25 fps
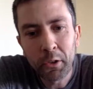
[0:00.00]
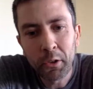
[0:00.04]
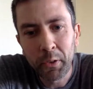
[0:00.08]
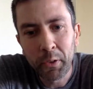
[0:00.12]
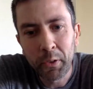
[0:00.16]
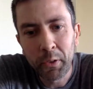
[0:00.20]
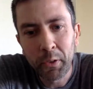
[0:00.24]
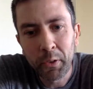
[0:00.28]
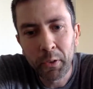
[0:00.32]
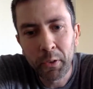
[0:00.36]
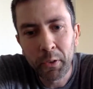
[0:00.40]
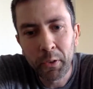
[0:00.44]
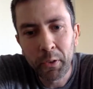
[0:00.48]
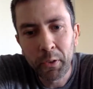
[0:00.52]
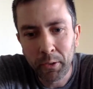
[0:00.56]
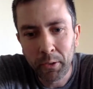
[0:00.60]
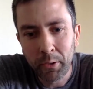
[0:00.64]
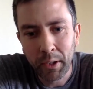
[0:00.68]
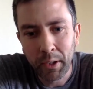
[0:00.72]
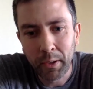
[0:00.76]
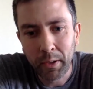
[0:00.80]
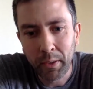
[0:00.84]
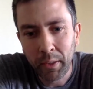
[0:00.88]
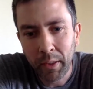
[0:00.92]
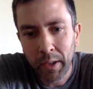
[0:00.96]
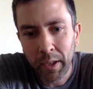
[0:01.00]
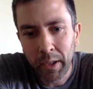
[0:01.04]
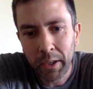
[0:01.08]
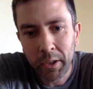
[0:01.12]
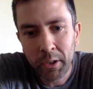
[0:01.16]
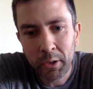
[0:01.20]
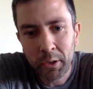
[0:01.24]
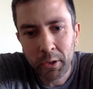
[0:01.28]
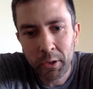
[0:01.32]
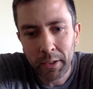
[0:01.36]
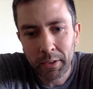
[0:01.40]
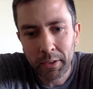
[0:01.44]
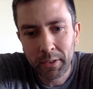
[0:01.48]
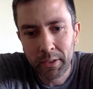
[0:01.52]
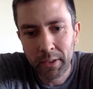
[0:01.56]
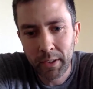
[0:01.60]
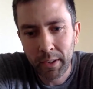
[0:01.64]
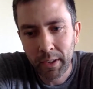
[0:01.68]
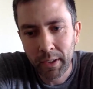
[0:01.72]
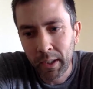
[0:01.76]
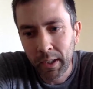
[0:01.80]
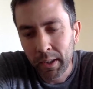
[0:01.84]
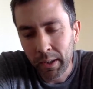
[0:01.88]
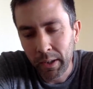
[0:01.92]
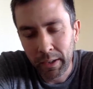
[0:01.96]
for the Raptors. Like they addressed
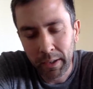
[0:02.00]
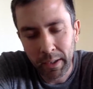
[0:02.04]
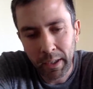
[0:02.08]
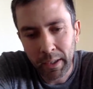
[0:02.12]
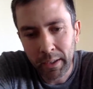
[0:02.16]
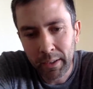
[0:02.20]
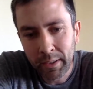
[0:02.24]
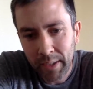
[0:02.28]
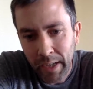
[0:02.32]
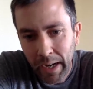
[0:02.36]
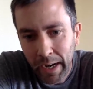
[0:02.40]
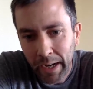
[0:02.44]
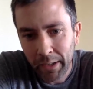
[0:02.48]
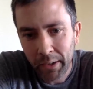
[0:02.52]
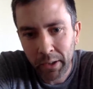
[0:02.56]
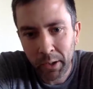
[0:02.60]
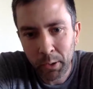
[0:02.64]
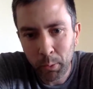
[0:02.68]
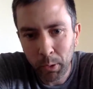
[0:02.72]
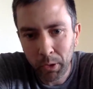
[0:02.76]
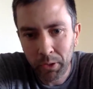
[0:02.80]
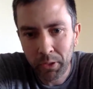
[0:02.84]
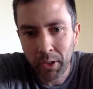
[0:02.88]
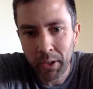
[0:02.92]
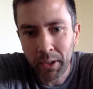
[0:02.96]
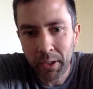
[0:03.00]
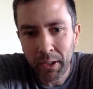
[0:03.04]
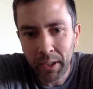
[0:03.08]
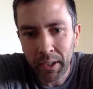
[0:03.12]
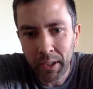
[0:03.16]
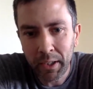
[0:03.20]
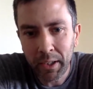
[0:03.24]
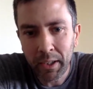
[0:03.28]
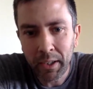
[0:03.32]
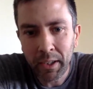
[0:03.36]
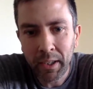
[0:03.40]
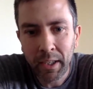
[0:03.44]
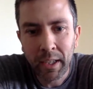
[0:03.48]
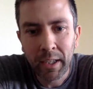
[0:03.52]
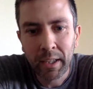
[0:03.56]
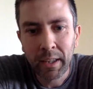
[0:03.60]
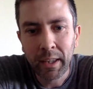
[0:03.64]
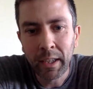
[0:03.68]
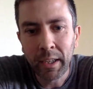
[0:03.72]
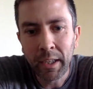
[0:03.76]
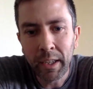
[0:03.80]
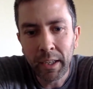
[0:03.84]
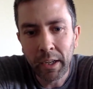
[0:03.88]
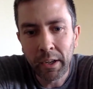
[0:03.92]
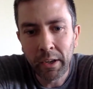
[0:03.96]
like exactly what they needed.
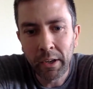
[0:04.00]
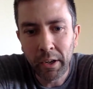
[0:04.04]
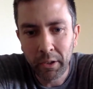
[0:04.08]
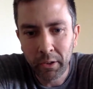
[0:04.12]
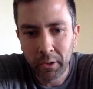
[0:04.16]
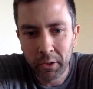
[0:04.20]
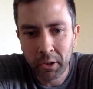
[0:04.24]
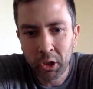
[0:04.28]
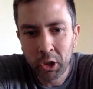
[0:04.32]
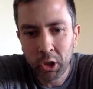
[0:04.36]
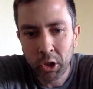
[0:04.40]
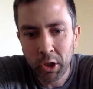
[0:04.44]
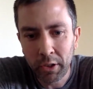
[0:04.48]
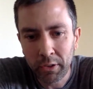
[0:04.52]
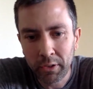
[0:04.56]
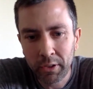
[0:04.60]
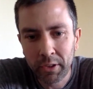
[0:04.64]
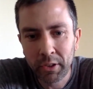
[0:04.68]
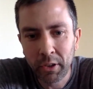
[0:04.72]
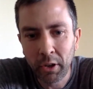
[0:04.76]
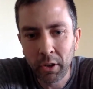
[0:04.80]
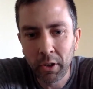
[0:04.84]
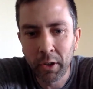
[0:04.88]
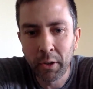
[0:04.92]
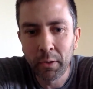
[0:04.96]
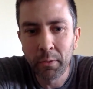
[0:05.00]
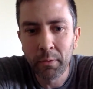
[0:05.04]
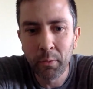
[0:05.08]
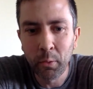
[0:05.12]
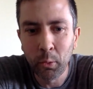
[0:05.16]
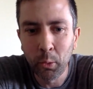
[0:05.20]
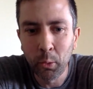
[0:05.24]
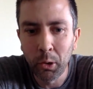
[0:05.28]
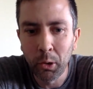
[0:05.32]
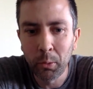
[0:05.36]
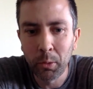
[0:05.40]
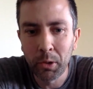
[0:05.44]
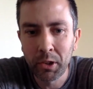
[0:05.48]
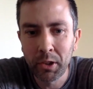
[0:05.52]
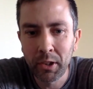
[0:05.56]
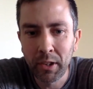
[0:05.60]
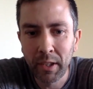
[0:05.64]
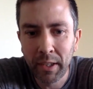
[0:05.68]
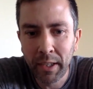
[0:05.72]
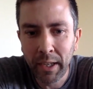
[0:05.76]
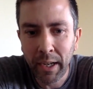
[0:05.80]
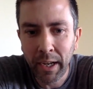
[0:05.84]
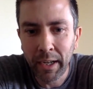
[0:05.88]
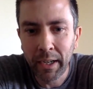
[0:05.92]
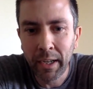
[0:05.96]
They needed a legit starting four, which
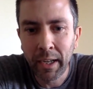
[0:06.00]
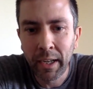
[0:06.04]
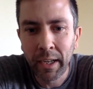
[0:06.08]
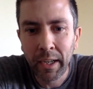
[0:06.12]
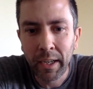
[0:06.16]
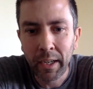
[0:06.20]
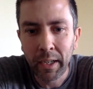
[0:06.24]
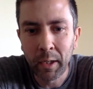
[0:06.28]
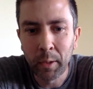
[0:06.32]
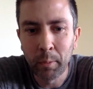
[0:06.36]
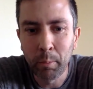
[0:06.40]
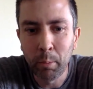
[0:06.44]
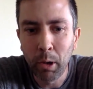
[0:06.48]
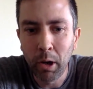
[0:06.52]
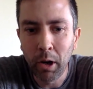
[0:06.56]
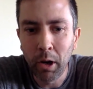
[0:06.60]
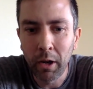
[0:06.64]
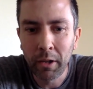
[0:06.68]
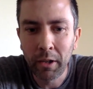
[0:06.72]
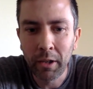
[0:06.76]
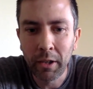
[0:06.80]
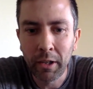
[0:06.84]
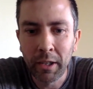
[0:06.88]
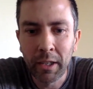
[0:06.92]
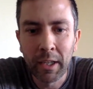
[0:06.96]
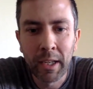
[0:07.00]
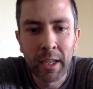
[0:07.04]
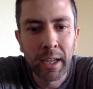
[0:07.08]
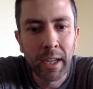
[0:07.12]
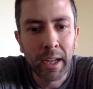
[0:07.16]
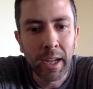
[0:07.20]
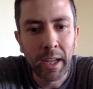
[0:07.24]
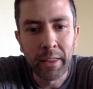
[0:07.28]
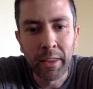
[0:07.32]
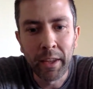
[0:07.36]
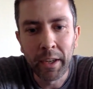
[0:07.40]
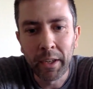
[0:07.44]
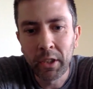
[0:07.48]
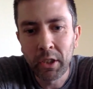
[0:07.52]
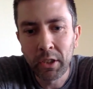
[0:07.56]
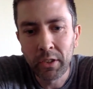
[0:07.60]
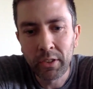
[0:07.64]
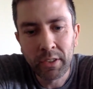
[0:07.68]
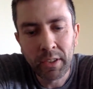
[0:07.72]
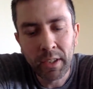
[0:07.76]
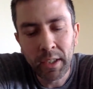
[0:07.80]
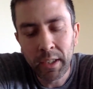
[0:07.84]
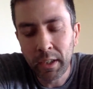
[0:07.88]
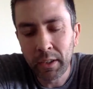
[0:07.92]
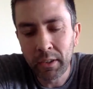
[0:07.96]
they get in Ibaka, and they
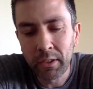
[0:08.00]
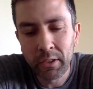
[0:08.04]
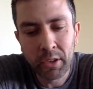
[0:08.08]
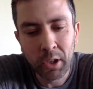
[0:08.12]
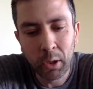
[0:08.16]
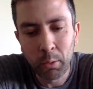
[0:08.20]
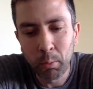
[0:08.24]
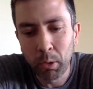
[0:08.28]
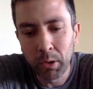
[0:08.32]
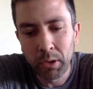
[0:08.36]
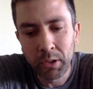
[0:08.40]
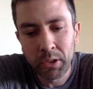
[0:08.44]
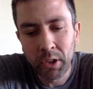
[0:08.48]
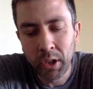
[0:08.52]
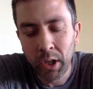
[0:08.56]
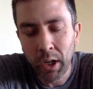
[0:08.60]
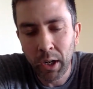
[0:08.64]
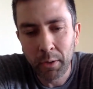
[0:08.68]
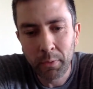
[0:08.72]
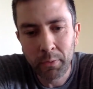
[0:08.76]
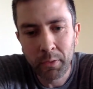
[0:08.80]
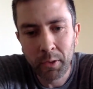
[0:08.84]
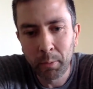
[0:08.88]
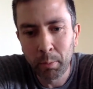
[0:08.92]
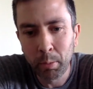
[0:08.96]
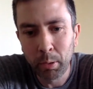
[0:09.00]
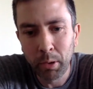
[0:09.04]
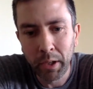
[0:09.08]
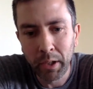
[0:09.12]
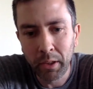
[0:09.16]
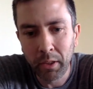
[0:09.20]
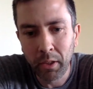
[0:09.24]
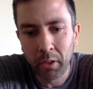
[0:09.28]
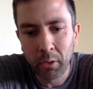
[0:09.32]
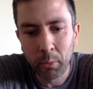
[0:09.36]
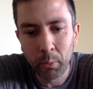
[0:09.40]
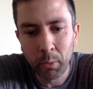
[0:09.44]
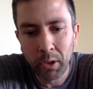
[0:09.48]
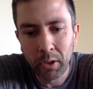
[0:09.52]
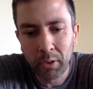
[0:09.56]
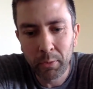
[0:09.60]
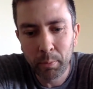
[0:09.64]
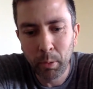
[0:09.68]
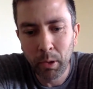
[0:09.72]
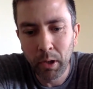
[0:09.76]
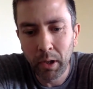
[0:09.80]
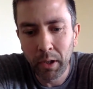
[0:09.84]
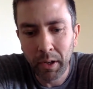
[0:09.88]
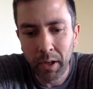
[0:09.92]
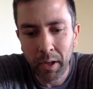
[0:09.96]
just needed someone tough to play the 3
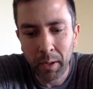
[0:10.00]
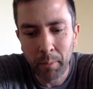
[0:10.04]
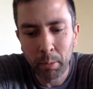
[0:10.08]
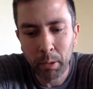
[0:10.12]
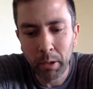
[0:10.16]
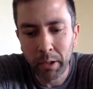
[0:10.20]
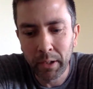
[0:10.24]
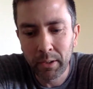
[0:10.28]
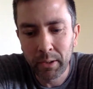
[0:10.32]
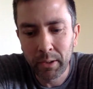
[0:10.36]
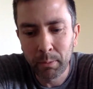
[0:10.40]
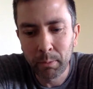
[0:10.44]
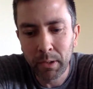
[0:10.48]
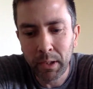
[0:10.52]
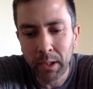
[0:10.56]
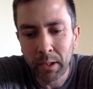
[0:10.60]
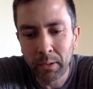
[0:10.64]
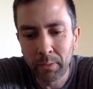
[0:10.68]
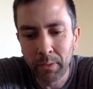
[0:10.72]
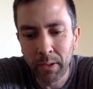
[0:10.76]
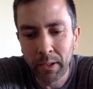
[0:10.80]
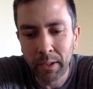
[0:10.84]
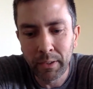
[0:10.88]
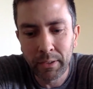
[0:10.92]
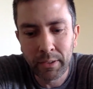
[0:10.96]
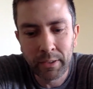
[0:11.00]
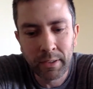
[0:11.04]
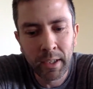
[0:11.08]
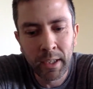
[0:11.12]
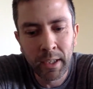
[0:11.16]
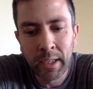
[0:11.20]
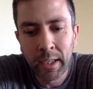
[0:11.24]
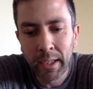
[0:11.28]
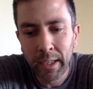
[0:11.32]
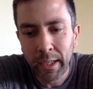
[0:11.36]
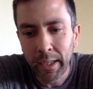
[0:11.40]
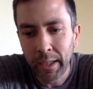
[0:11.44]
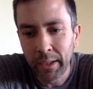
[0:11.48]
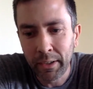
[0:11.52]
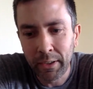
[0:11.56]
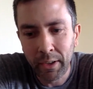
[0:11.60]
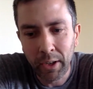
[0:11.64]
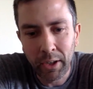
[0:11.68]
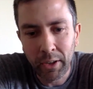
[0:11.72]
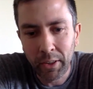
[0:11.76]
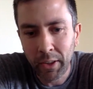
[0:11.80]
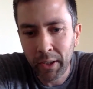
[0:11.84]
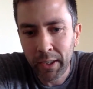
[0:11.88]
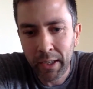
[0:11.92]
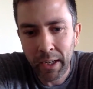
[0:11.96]
spot and play some defense, and
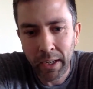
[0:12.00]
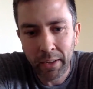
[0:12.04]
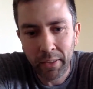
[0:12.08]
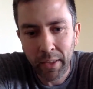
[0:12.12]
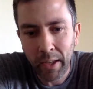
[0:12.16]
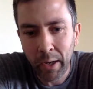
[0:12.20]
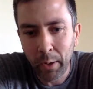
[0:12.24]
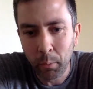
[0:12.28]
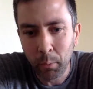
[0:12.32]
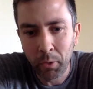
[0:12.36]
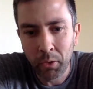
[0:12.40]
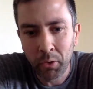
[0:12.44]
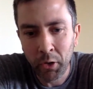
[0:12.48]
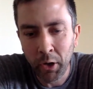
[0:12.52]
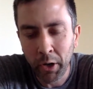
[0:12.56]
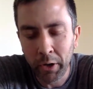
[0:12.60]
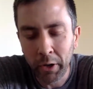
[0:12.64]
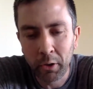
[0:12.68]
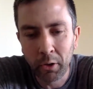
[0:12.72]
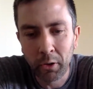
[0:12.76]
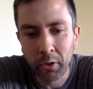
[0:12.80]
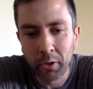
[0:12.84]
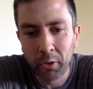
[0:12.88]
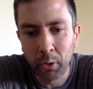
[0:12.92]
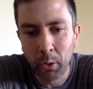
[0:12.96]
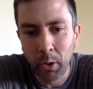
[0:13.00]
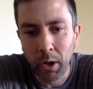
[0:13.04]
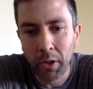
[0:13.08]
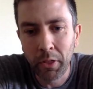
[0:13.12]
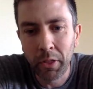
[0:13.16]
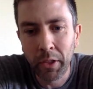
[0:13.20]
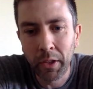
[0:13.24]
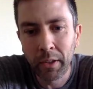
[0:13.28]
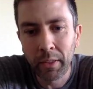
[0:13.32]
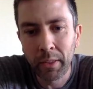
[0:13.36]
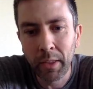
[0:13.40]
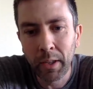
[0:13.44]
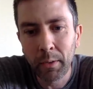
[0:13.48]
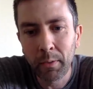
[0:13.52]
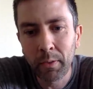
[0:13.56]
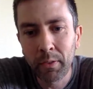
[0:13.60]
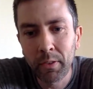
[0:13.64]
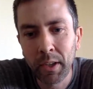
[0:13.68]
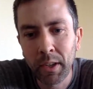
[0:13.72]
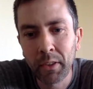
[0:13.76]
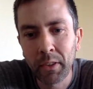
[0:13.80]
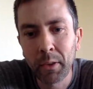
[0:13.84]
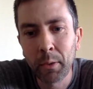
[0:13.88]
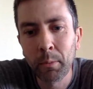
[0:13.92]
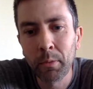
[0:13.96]
they get that with Tucker. So I think they've
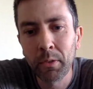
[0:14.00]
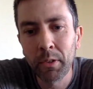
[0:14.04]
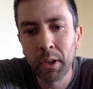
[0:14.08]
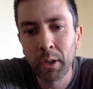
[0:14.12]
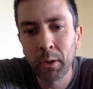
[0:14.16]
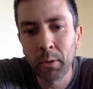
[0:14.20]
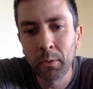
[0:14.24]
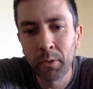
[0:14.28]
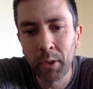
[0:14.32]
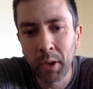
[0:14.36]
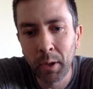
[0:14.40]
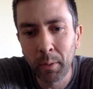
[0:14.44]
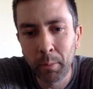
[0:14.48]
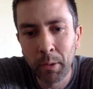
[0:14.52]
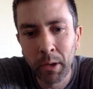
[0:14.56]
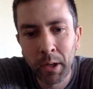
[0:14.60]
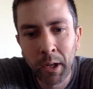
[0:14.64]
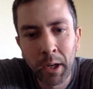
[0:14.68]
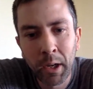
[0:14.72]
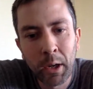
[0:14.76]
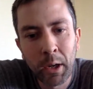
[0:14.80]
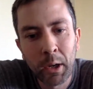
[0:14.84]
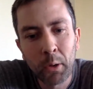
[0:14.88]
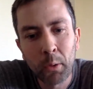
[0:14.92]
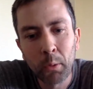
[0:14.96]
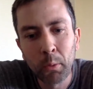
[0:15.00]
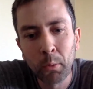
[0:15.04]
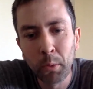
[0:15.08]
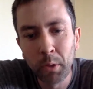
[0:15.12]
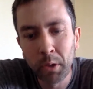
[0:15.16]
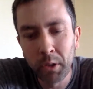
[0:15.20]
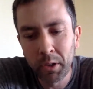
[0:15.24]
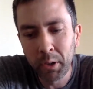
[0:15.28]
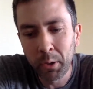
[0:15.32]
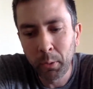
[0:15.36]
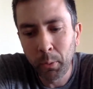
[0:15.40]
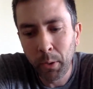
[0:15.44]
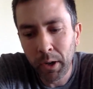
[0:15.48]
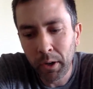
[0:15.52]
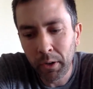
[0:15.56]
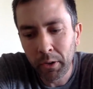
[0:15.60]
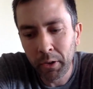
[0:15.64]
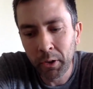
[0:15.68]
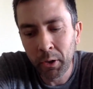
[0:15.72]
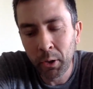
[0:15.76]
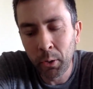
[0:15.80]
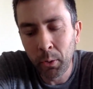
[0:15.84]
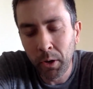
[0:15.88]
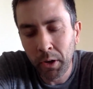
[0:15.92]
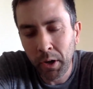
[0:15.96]
set themselves up really well
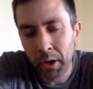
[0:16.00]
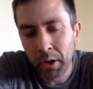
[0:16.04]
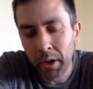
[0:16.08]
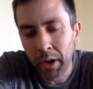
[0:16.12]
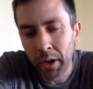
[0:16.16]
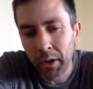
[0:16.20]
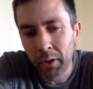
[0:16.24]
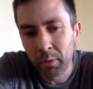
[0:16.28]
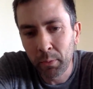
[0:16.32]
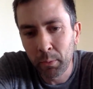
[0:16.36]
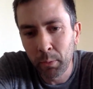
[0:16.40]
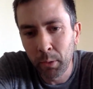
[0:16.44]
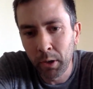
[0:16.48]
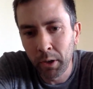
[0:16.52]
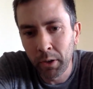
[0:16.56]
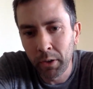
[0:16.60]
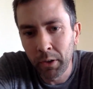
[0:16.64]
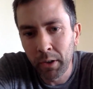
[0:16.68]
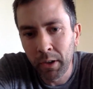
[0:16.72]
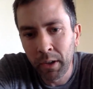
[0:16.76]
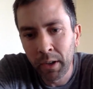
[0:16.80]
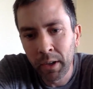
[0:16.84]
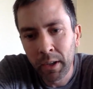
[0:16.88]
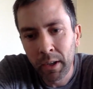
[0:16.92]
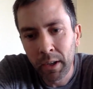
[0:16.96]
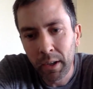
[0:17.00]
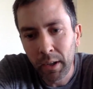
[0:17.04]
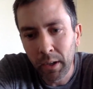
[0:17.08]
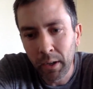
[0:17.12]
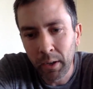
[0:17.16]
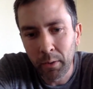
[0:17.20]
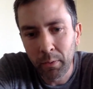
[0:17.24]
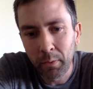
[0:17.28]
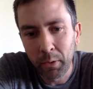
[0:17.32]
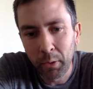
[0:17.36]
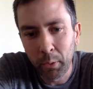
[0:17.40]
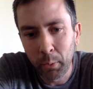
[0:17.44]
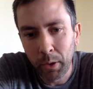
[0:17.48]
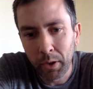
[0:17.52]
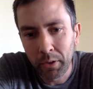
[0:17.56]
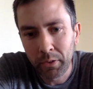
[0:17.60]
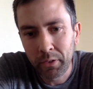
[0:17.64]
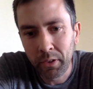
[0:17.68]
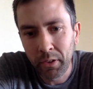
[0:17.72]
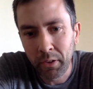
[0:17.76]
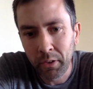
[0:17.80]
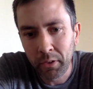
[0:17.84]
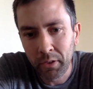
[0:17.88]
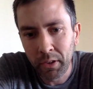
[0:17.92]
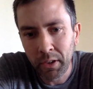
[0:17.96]
to go on a nice run for the
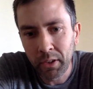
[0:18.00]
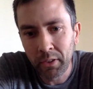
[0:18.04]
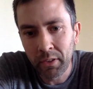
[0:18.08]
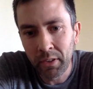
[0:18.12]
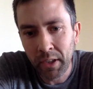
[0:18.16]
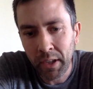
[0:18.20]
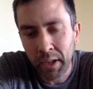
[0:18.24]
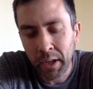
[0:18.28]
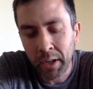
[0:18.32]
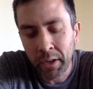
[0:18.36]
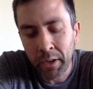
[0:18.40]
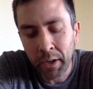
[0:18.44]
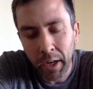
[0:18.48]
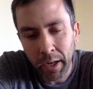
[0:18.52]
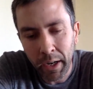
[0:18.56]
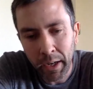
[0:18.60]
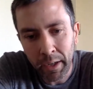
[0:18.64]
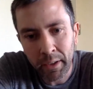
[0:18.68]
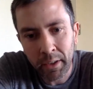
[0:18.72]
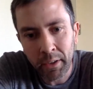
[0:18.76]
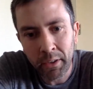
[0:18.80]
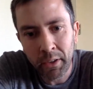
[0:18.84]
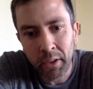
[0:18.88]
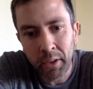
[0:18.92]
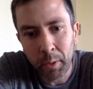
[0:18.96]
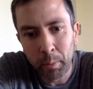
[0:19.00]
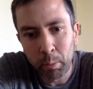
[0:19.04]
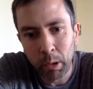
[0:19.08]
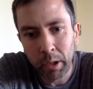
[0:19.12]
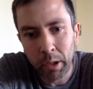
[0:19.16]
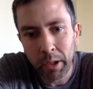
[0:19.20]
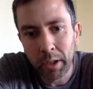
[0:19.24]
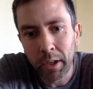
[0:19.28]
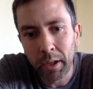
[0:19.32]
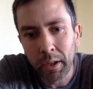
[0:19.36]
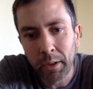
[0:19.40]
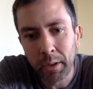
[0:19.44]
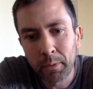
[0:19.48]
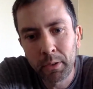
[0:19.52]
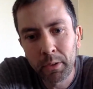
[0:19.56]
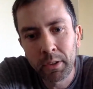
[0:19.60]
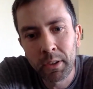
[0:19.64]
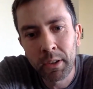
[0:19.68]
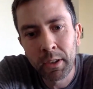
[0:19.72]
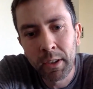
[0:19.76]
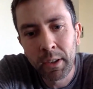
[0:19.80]
rest of the season and into the playoffs.